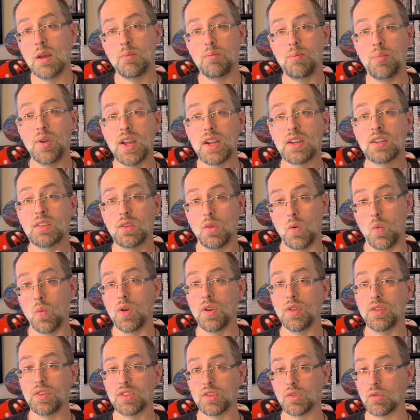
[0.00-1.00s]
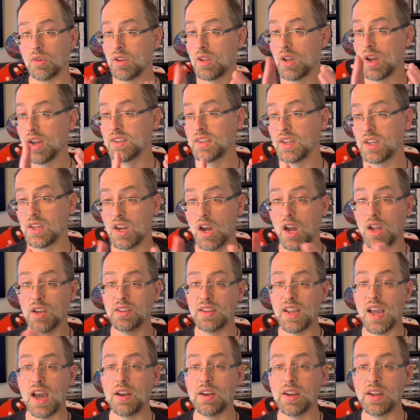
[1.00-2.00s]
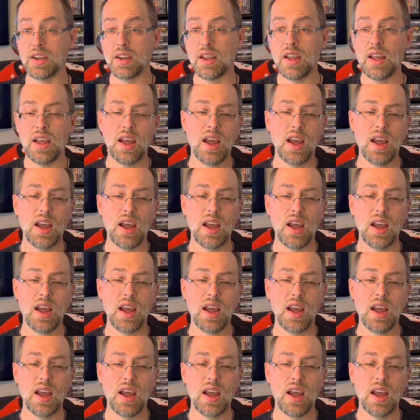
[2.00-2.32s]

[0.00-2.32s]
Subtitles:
picked one of the storylines and gone down it,